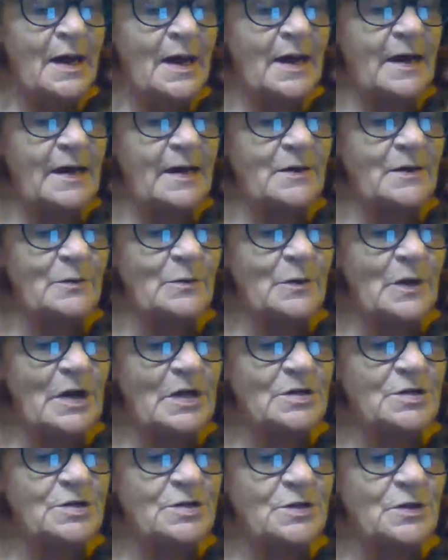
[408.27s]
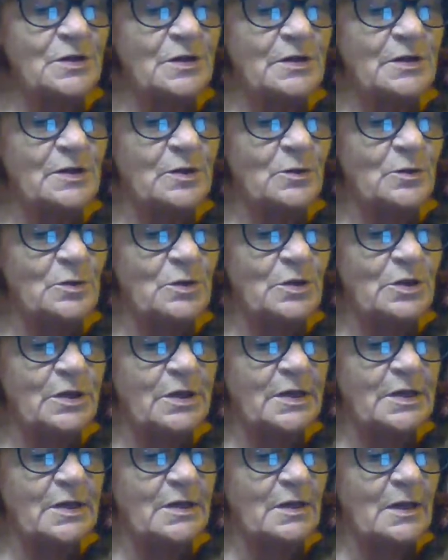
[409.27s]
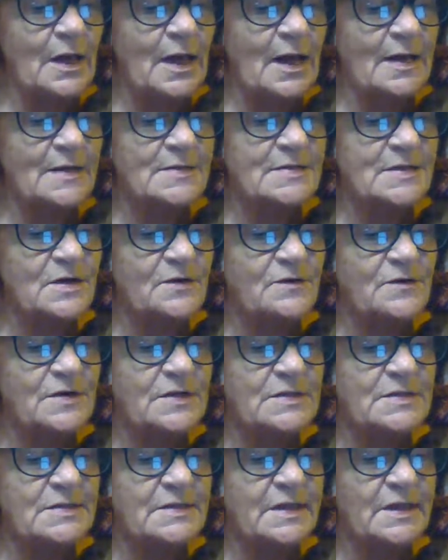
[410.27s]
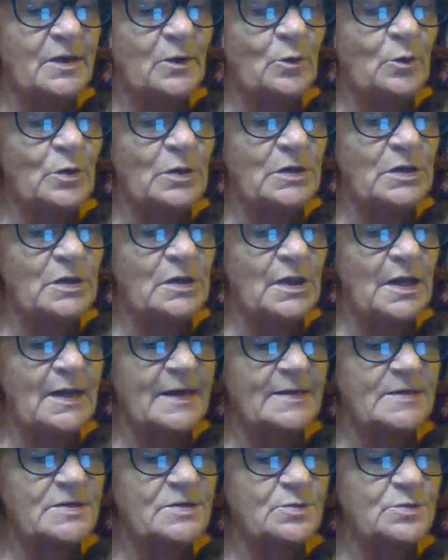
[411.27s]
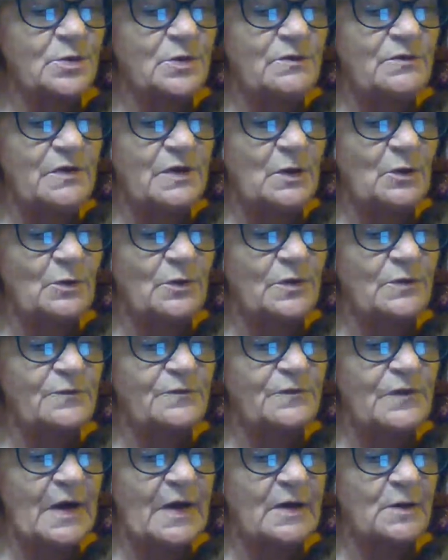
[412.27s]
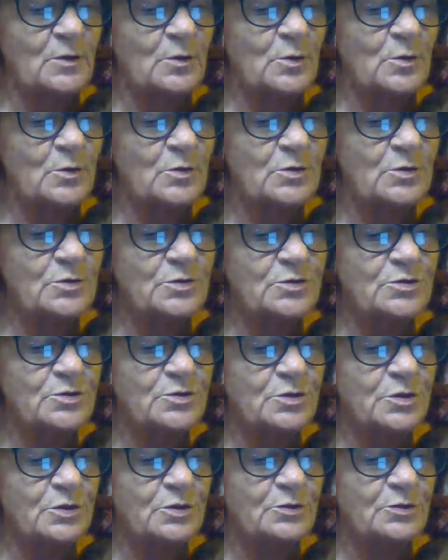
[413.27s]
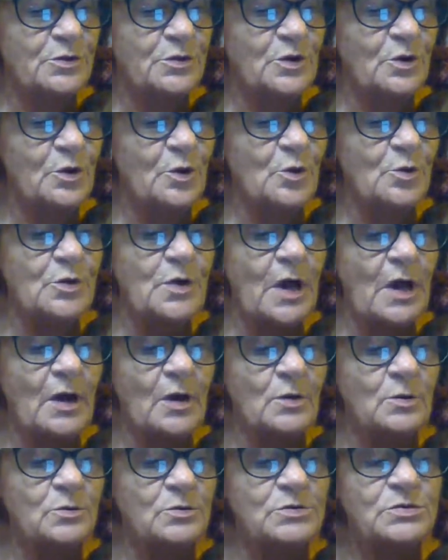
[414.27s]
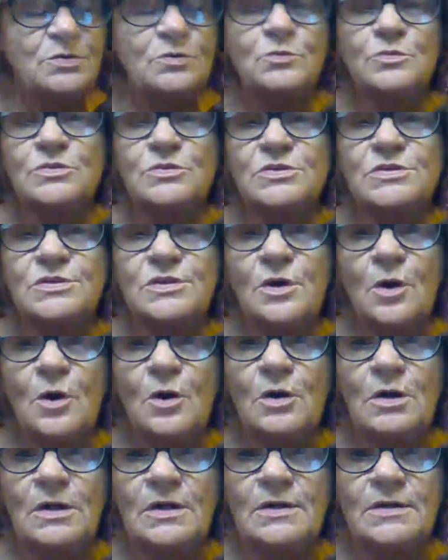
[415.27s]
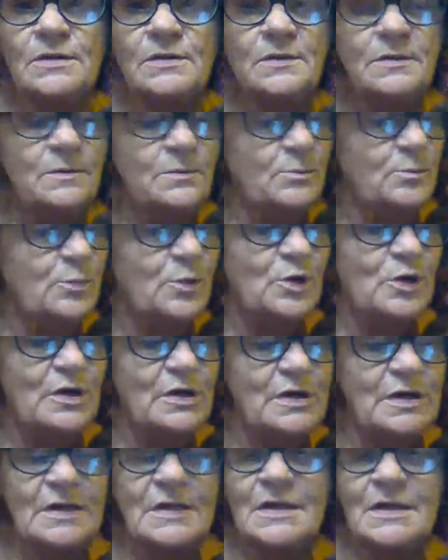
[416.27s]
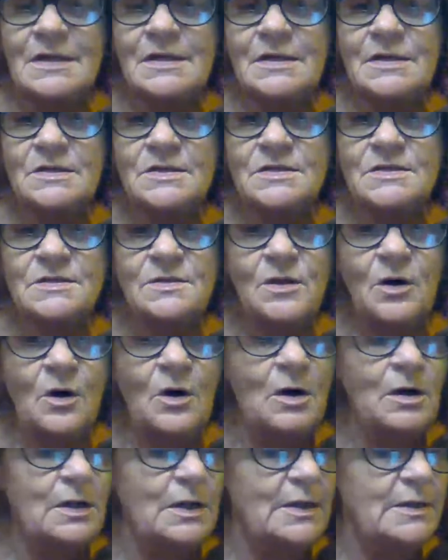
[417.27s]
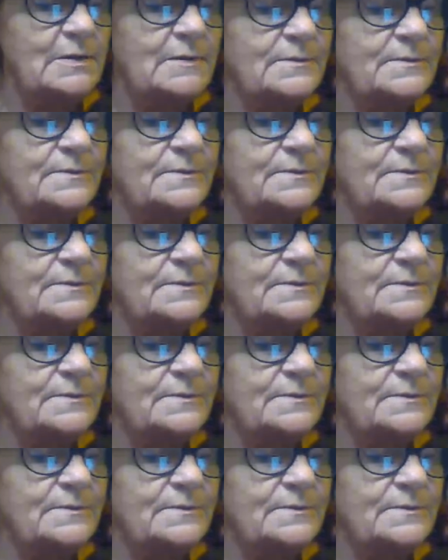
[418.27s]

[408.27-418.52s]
Anne rushed to the little looking glass over the sink. One glance revealed the fatal truth. Her nose was scarlet, brilliantly scarlet.